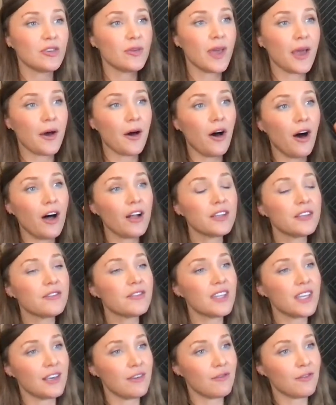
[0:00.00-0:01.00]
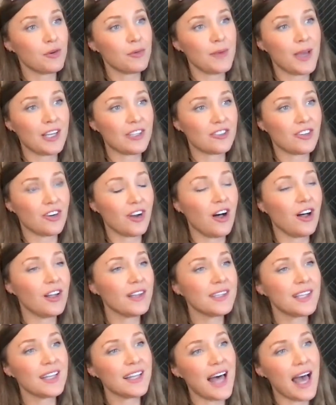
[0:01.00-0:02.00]
You get all of the information,
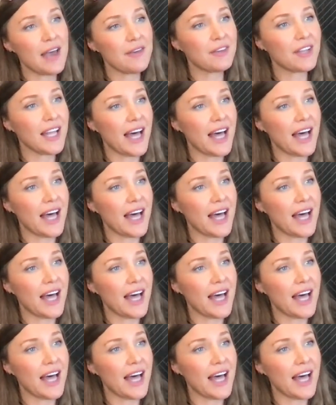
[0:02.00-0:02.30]
all of the live